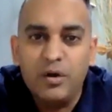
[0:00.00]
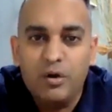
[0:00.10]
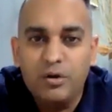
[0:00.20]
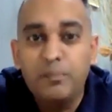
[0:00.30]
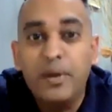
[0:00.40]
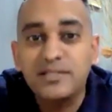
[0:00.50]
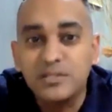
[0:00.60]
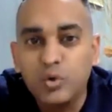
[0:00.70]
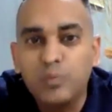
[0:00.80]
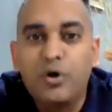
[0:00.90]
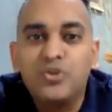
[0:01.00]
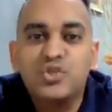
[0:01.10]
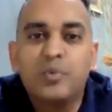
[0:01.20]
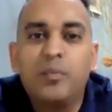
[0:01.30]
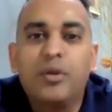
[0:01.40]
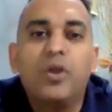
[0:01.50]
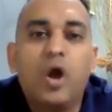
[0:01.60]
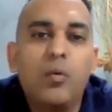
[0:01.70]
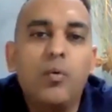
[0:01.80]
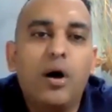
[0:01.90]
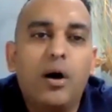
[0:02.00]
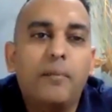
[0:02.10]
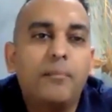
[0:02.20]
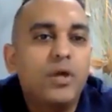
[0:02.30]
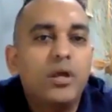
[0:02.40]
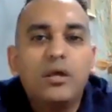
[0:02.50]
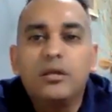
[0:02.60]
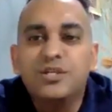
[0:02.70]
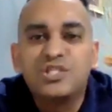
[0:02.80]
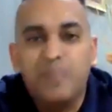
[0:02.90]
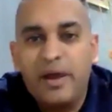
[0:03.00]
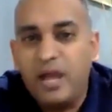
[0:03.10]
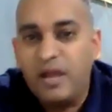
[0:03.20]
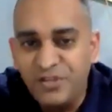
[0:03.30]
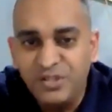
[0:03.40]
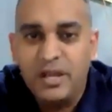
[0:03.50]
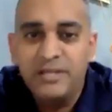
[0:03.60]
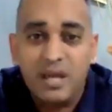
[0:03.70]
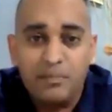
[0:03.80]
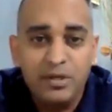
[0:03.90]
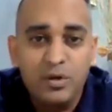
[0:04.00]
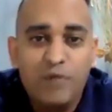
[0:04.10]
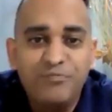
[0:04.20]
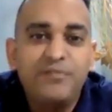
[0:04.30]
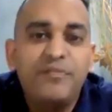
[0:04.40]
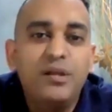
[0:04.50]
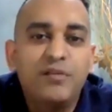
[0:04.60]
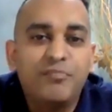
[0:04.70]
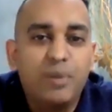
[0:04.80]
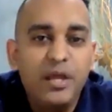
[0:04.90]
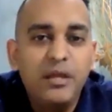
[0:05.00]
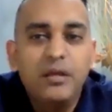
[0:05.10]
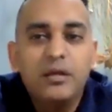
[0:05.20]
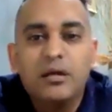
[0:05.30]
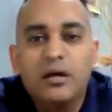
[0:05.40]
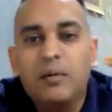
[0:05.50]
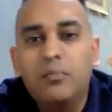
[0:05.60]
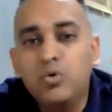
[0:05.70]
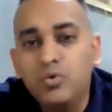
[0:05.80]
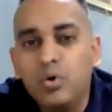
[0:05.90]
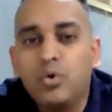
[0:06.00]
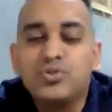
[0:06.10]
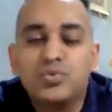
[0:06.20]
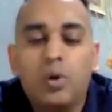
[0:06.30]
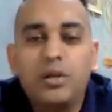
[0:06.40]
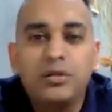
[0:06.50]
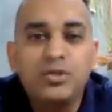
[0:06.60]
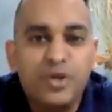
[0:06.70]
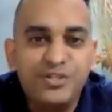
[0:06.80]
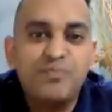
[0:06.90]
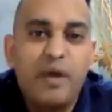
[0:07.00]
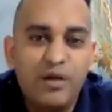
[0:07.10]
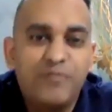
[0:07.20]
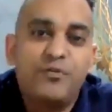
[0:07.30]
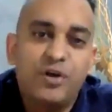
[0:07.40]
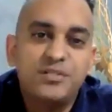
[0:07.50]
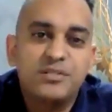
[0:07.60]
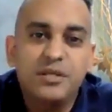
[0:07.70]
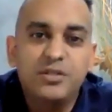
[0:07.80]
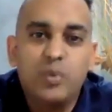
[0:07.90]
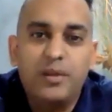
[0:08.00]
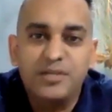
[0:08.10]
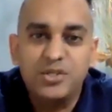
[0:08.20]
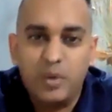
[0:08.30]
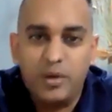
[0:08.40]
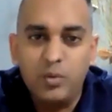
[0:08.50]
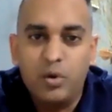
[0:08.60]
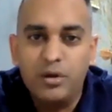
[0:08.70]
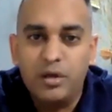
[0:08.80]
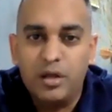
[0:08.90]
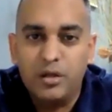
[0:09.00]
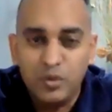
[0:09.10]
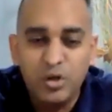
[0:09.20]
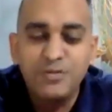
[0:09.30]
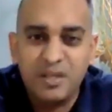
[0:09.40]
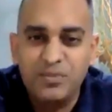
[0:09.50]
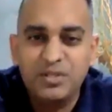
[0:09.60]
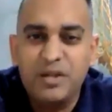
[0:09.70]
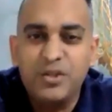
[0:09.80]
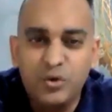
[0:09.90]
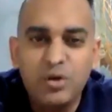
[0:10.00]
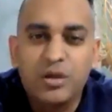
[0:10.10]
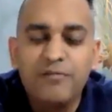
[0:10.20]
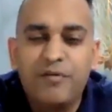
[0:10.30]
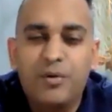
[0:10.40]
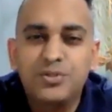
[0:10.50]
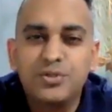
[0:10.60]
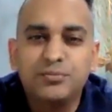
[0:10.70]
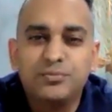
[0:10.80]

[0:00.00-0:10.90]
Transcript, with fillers: on the best note possible, but now um, despite everything that is happening off the field of play, um, who knows what can transpire for us in 2021? And are uh, you something that you're looking forward to?